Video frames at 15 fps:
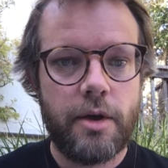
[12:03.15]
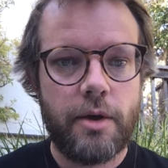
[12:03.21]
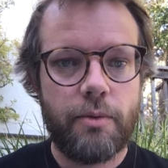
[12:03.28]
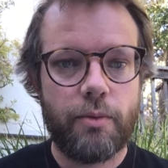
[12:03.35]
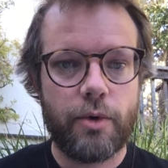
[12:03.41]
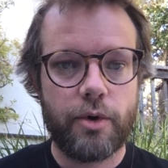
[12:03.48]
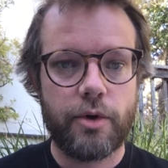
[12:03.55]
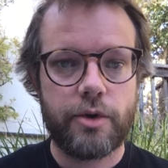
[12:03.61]

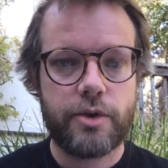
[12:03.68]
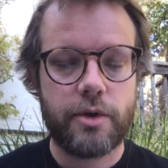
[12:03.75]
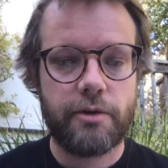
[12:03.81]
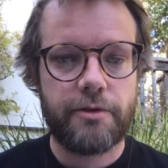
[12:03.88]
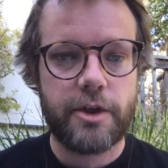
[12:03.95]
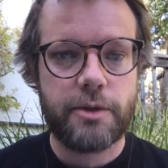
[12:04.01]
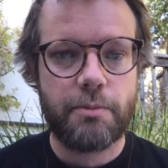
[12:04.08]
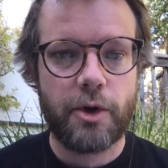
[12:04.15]
where sort of
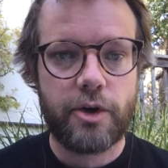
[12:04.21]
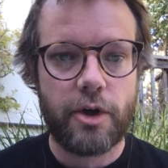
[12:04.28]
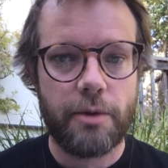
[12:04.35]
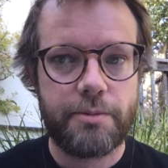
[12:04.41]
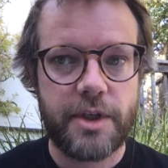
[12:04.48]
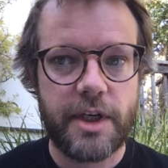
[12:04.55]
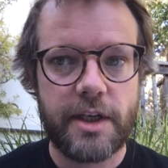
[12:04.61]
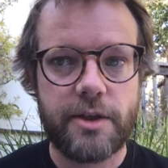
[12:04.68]
the smart
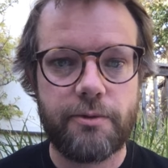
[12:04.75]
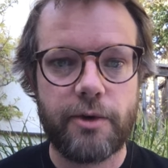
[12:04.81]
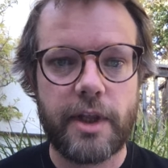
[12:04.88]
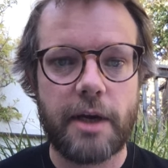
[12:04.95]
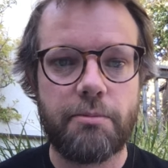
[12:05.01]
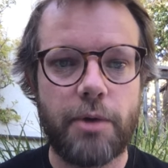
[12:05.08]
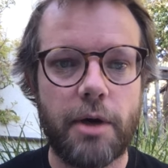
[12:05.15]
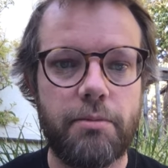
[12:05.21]
objects for
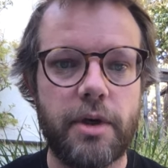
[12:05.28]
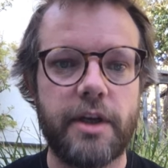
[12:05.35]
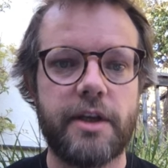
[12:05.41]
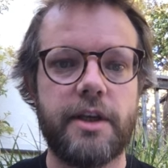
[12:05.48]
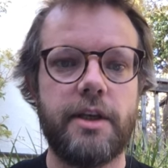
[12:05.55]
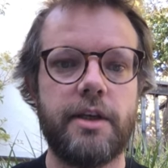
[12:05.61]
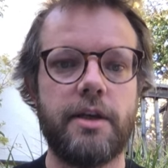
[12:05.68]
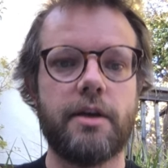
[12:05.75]
that public
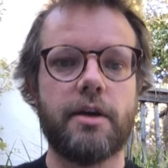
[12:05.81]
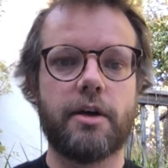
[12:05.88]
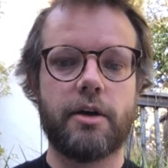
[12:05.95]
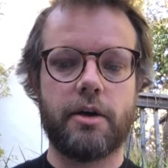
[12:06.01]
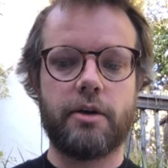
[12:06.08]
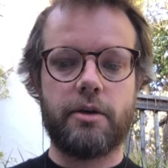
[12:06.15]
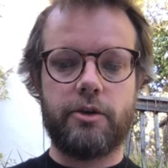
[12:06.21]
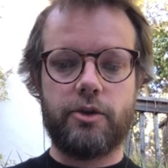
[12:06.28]
key
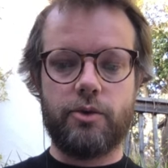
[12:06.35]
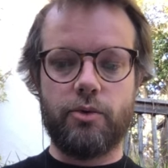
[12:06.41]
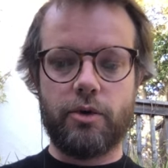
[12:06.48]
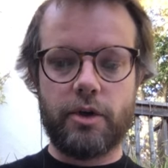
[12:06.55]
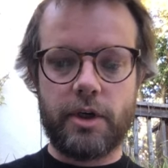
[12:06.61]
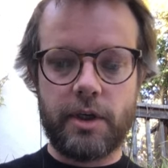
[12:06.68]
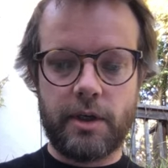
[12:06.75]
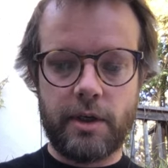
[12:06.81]
are
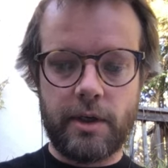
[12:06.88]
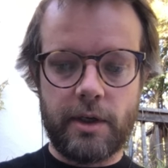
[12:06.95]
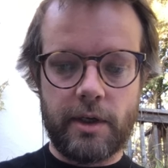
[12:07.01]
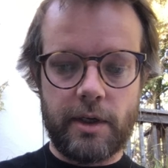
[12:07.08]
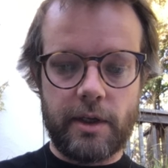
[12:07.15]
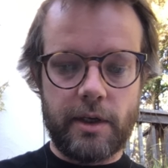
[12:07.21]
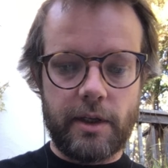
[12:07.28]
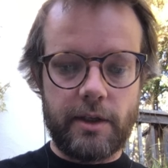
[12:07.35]
stored.
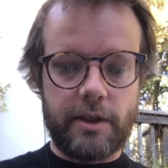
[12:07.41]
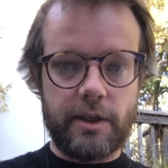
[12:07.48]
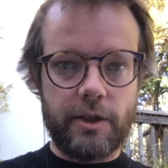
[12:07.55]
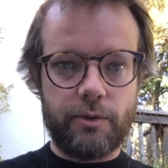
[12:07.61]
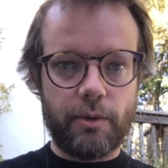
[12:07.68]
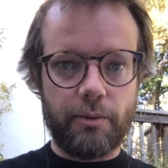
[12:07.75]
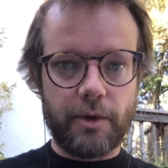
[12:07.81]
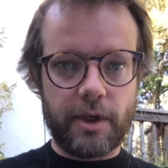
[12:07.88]
And since
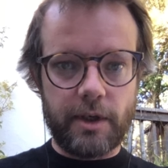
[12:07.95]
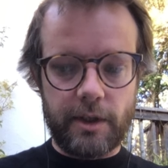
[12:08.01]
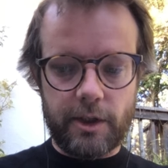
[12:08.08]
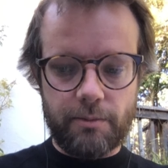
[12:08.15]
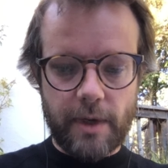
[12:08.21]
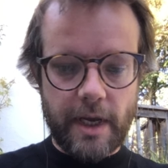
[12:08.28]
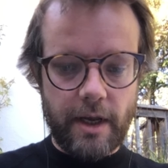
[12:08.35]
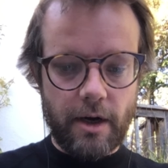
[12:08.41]
we want to
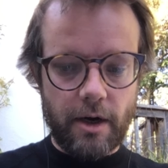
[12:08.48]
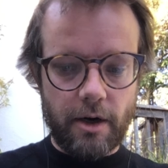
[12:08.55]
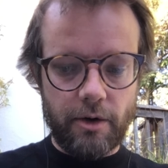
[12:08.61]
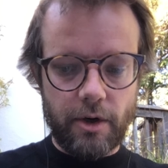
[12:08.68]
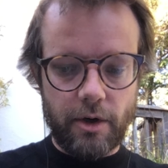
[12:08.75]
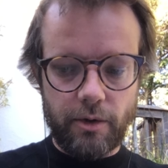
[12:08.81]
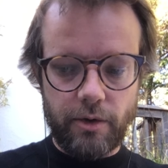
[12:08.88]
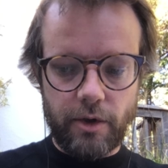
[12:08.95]
display
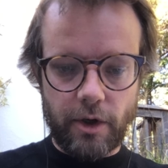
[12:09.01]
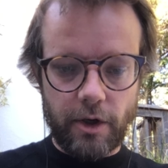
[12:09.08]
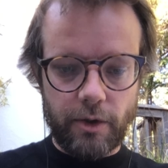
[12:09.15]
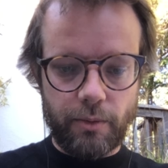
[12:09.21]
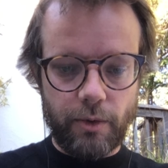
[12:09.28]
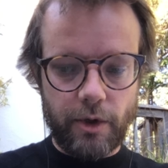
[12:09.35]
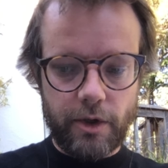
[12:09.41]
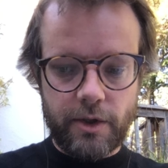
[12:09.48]
our own
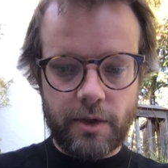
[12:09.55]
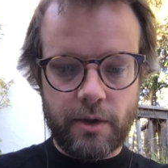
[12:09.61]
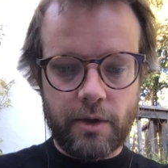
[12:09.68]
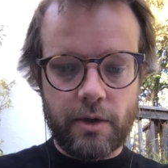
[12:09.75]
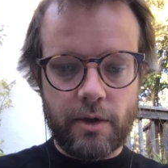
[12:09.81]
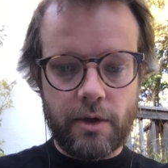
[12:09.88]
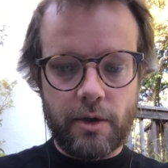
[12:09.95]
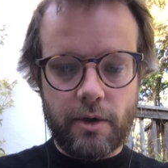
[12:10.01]
artworks,
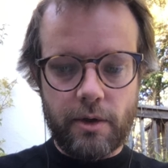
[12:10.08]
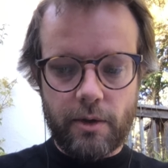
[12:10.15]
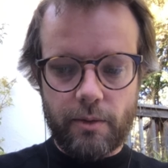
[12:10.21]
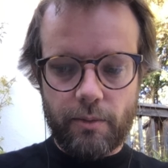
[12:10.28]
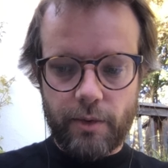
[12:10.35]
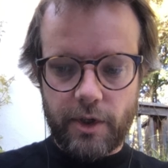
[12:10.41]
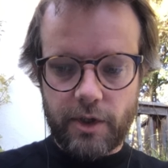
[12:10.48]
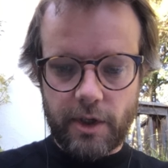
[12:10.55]

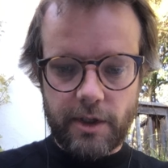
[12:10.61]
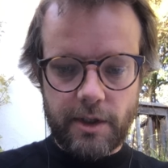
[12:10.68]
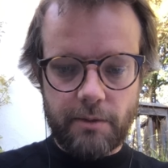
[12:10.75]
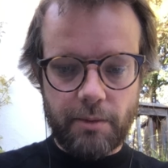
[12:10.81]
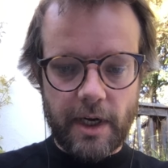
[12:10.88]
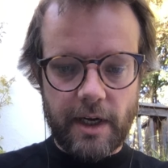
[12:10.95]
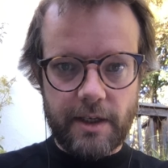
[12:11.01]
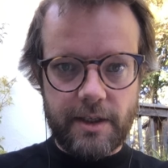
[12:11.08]
we just
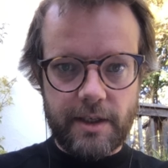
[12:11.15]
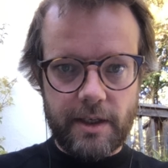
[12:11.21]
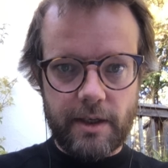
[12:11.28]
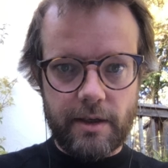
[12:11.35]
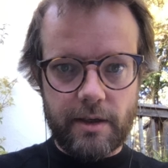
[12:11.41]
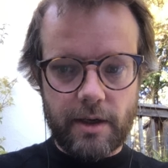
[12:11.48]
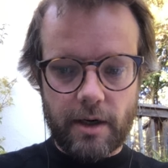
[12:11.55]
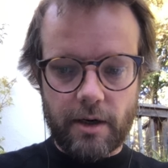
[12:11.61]
pass
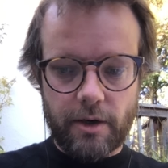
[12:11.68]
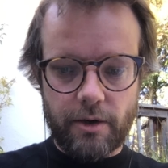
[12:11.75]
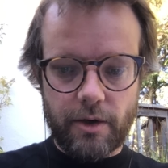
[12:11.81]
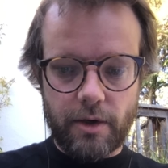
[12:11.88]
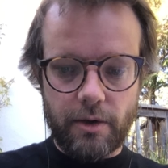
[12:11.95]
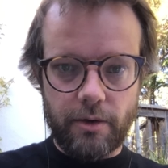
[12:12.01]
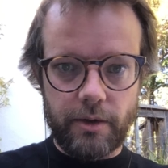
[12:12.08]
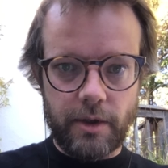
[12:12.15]
in our
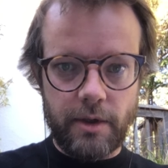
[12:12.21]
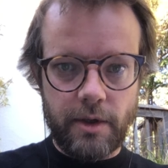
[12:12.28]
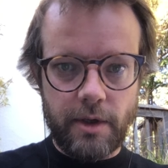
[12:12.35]
own